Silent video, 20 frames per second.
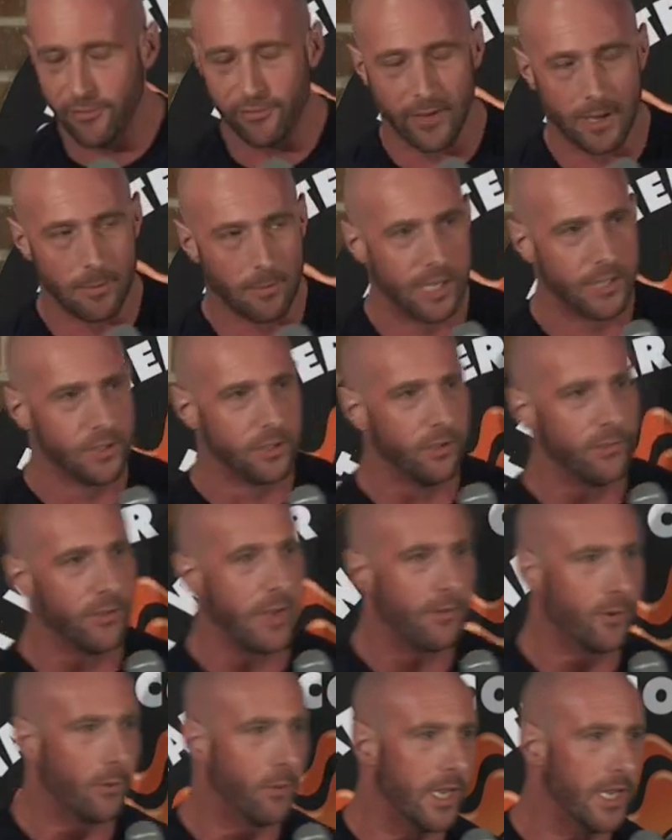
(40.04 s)
fit. My two
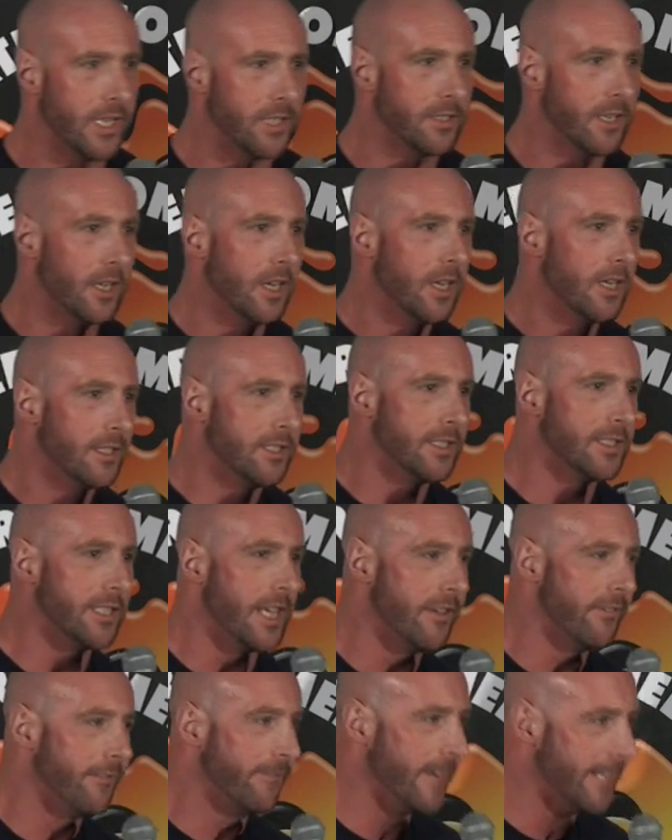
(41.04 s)
favourite ways to
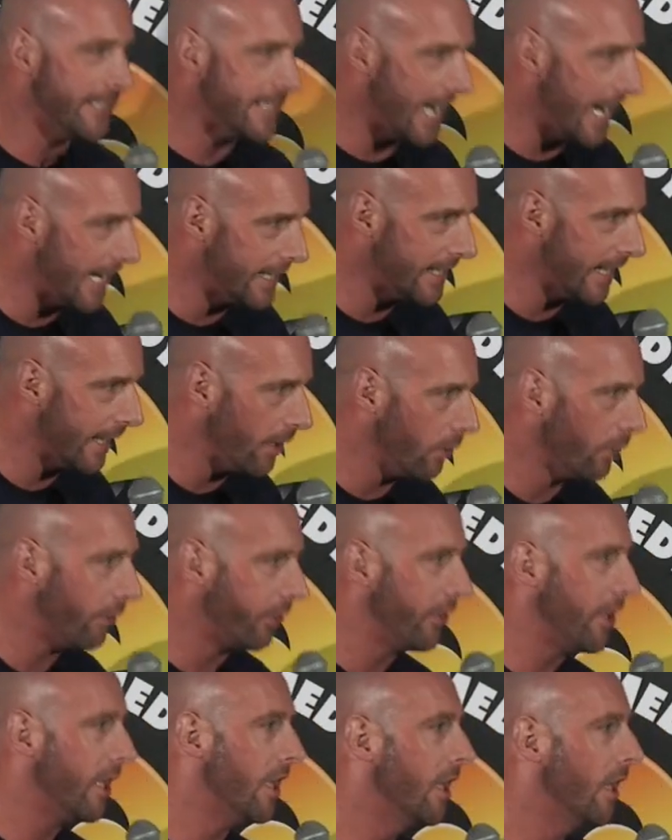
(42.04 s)
stay fit and
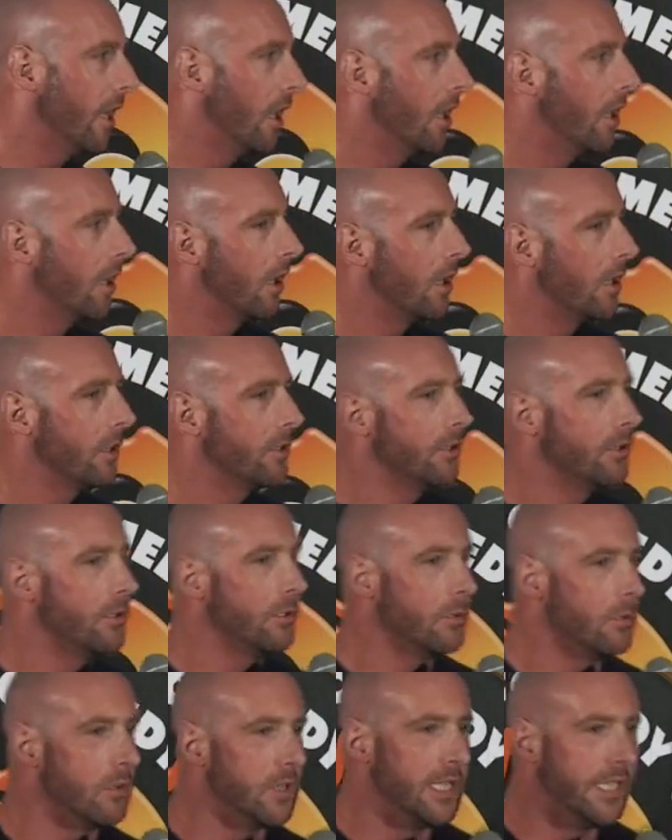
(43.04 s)
healthy are
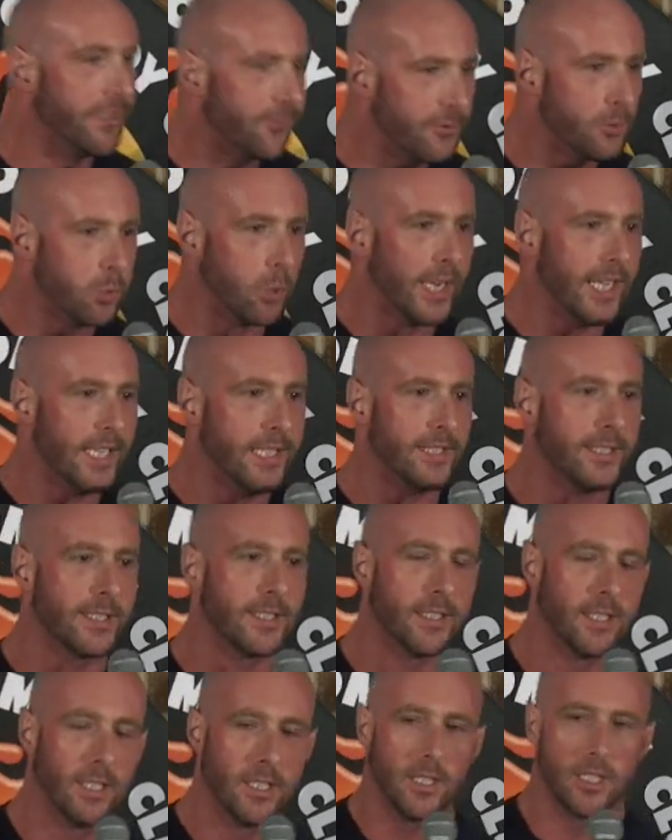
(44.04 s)
to lift
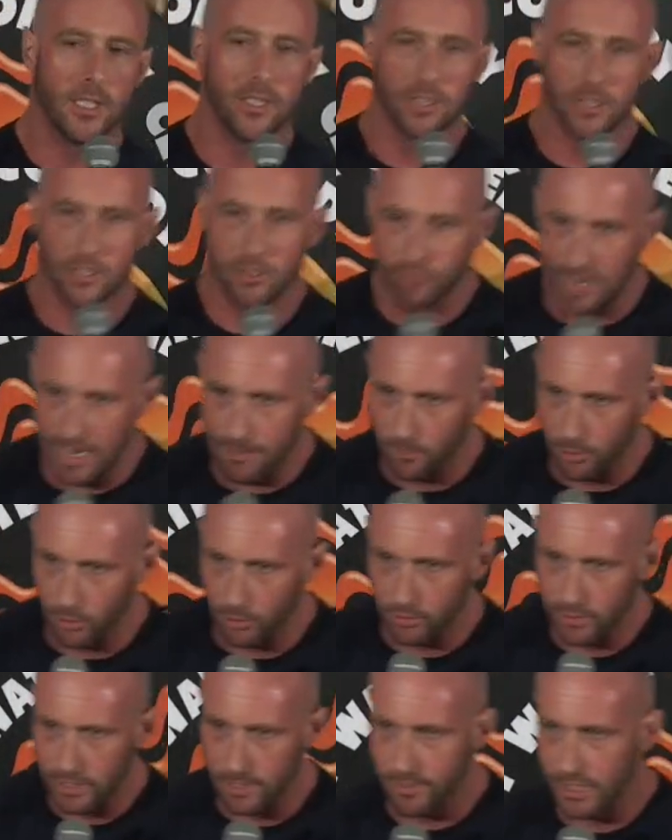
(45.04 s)
weights and to
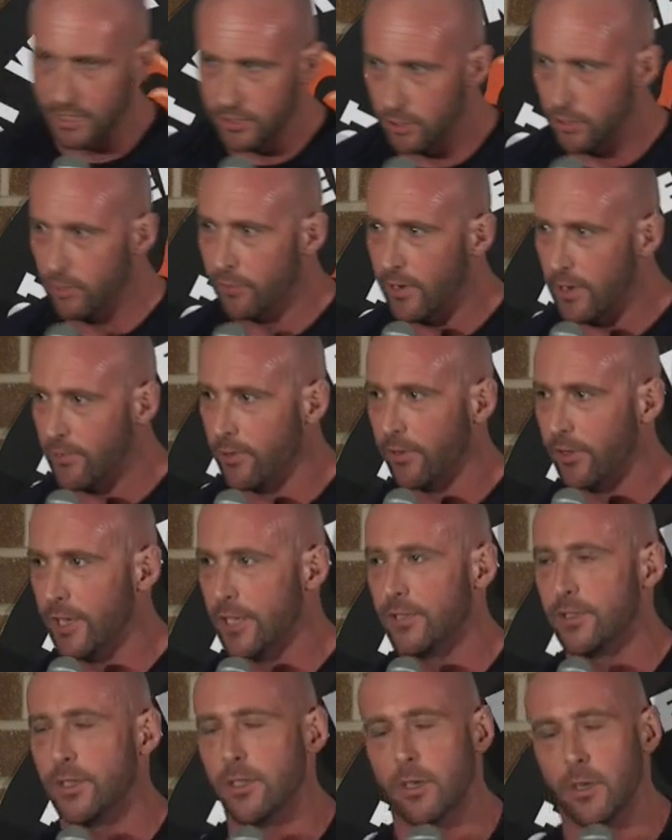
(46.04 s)
grapple. They're my two favourite
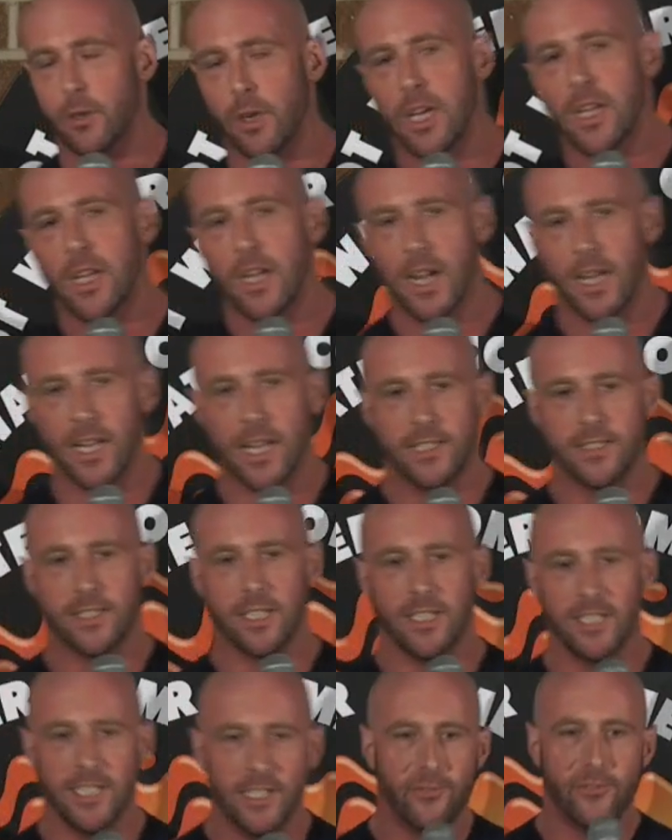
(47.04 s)
things to do. I like to
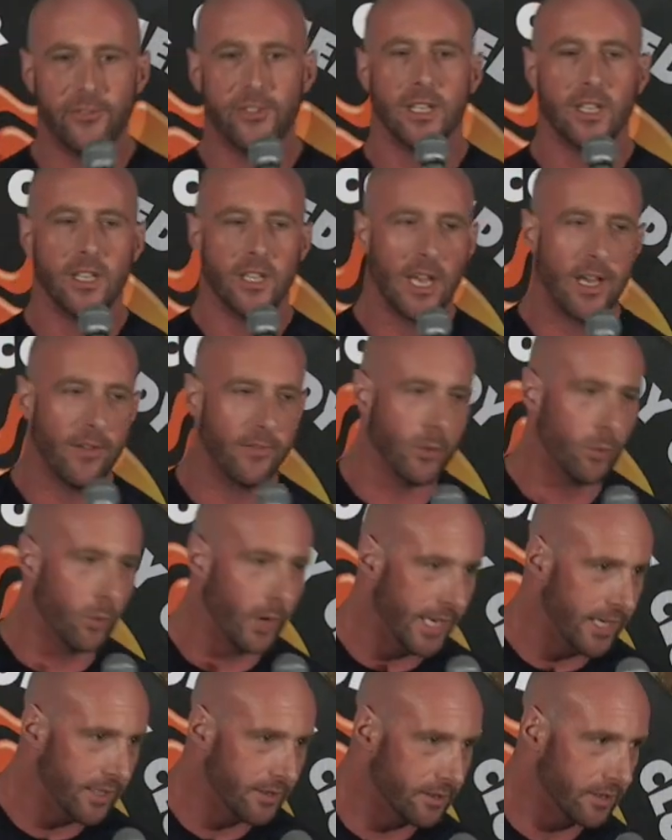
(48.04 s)
lift heavy
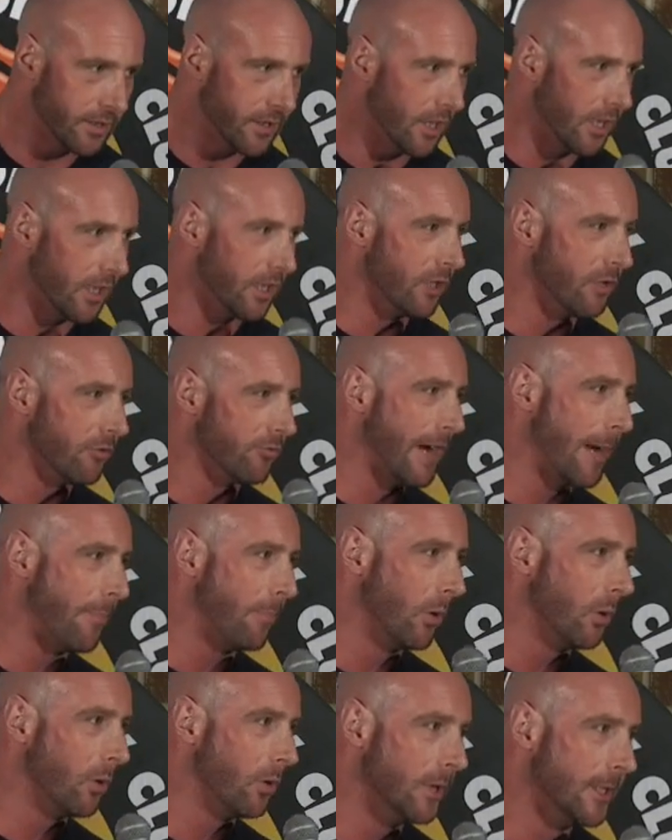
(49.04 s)
weights and
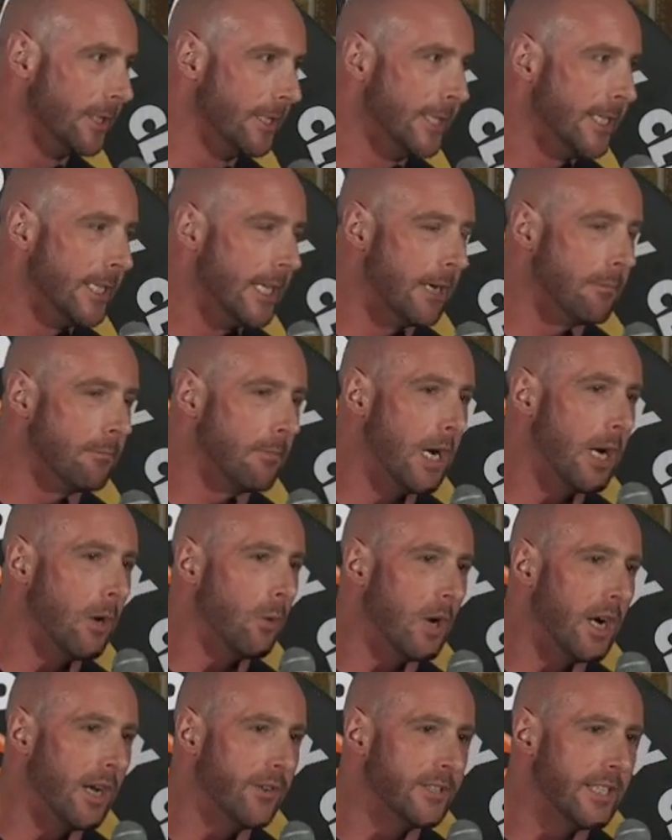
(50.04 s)
grapple. And my
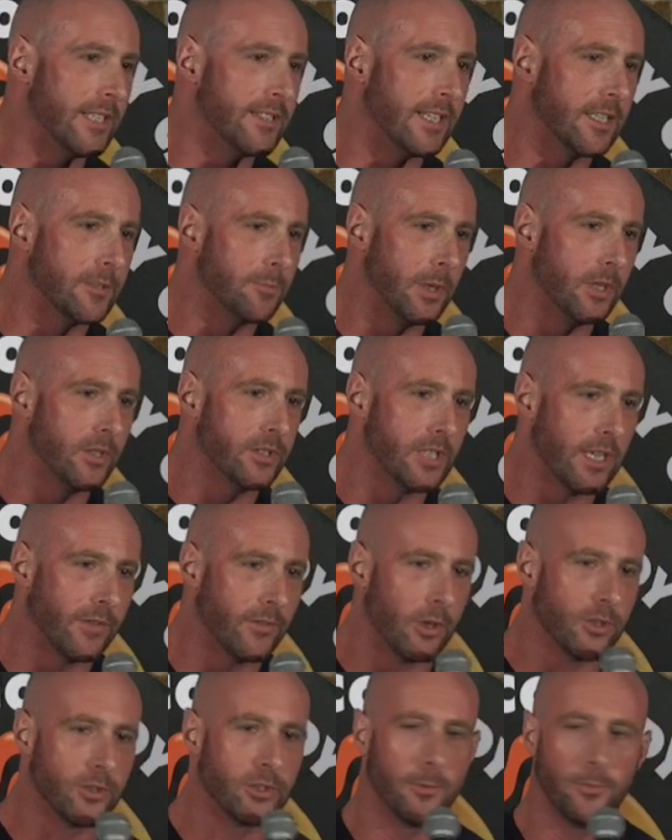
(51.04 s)
wife says that's because I've
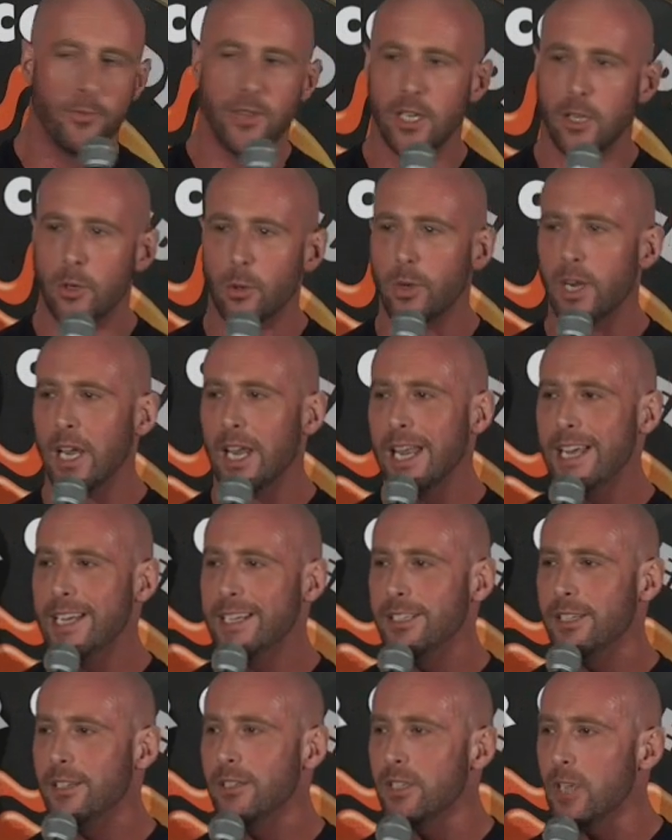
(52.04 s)
got something called
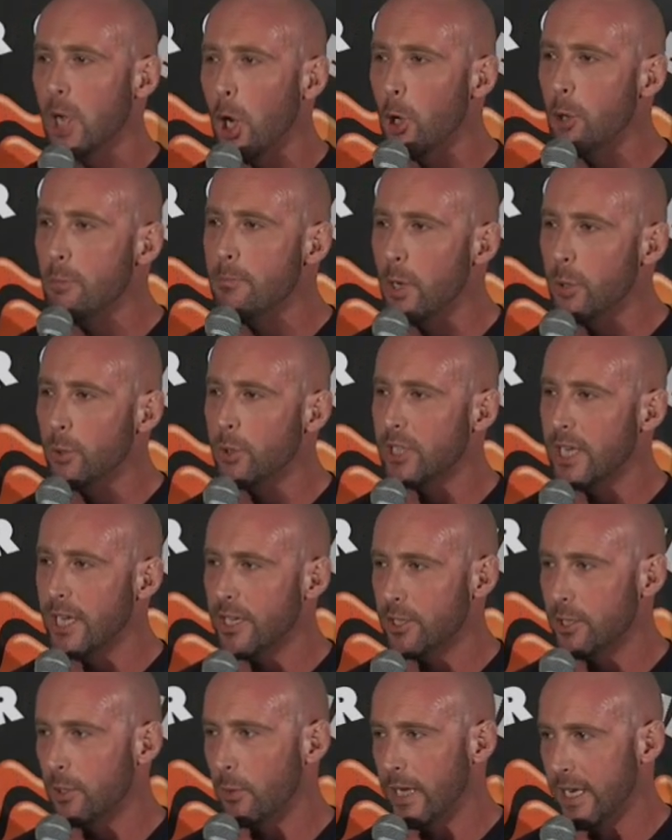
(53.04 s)
latent
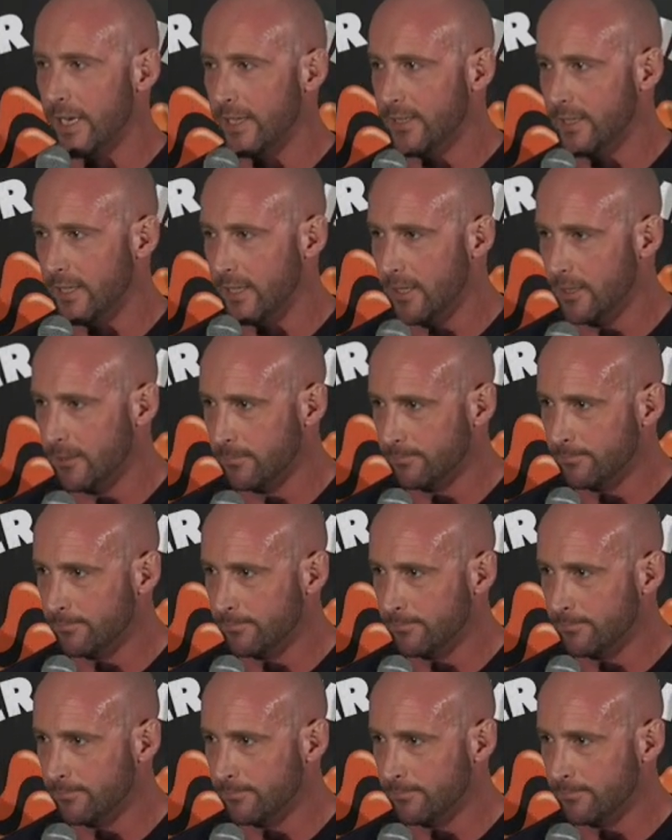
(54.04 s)
homosexuality.